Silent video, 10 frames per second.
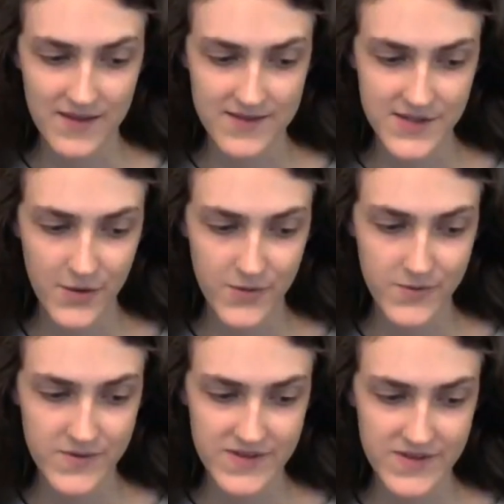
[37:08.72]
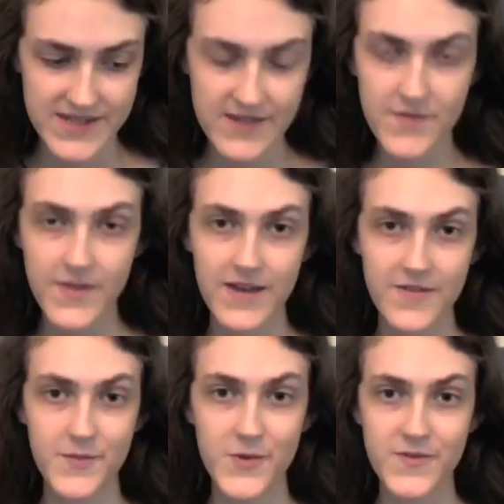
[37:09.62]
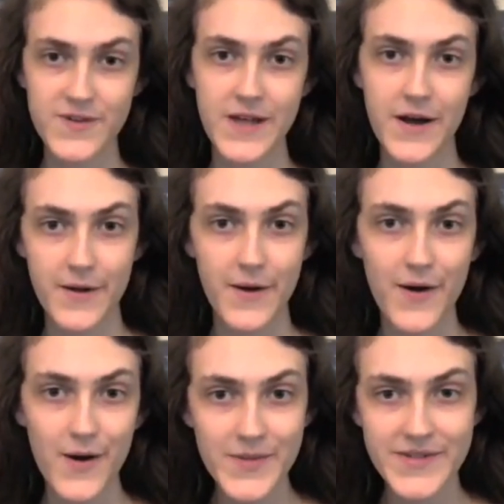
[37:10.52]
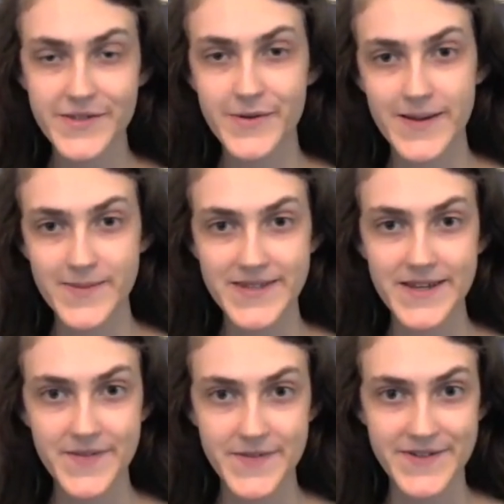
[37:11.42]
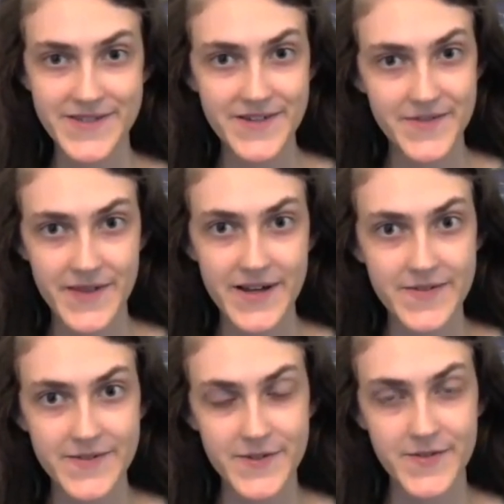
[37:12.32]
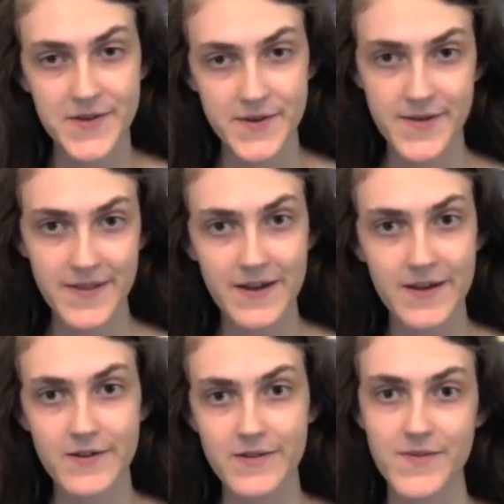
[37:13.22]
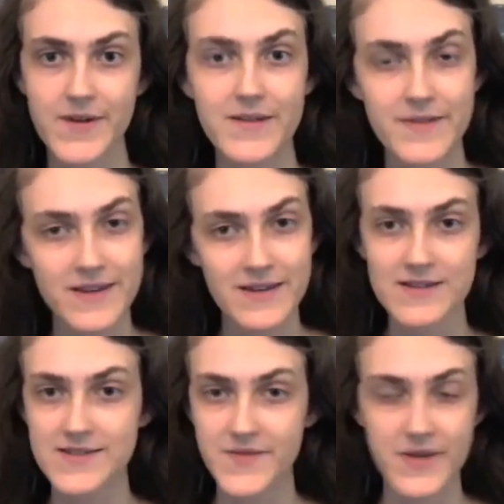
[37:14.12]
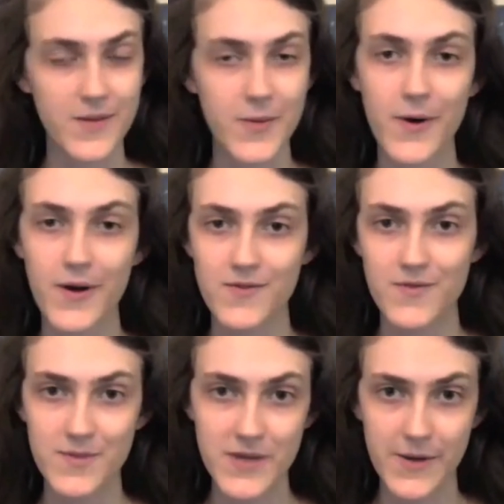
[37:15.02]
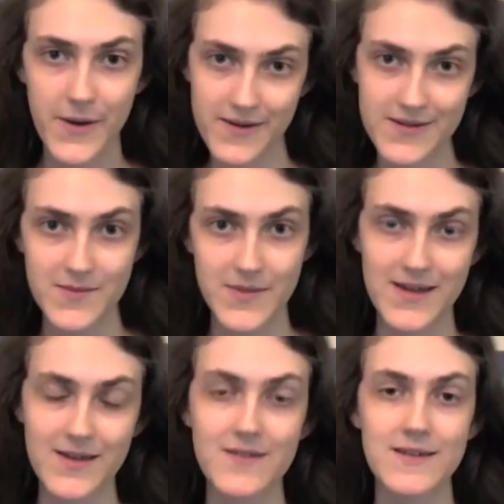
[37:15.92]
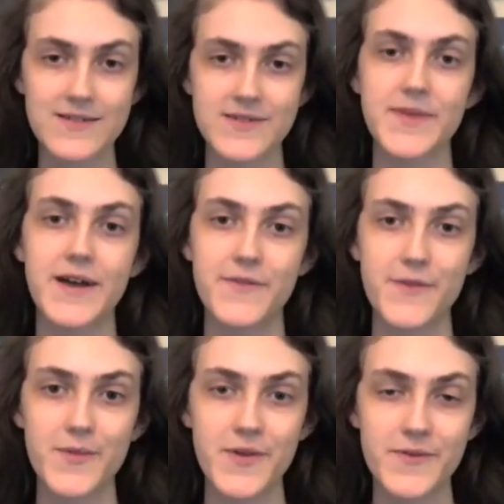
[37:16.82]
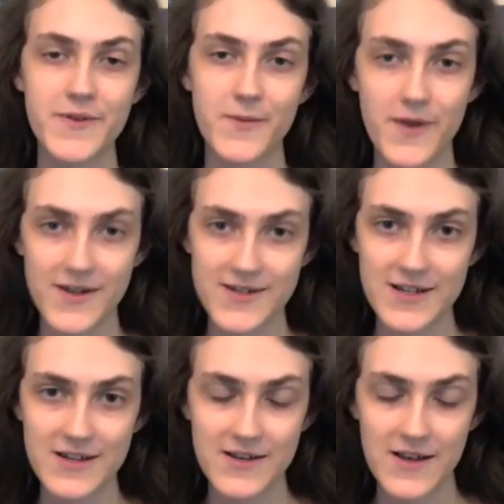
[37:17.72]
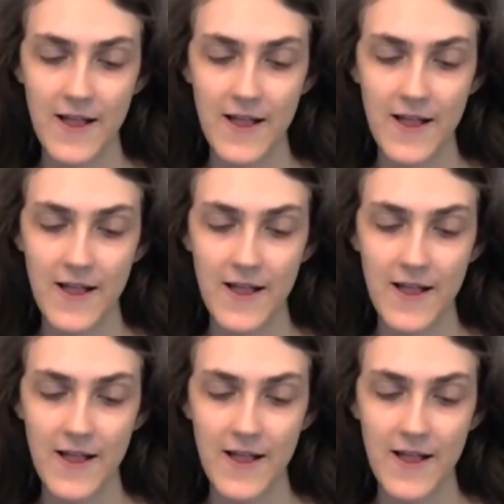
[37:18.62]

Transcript: so seaoflifemovie.com is the website for Sea of Life. So if you go there, you can find a link. It's available on Vimeo on demand. That's the platform people can watch it.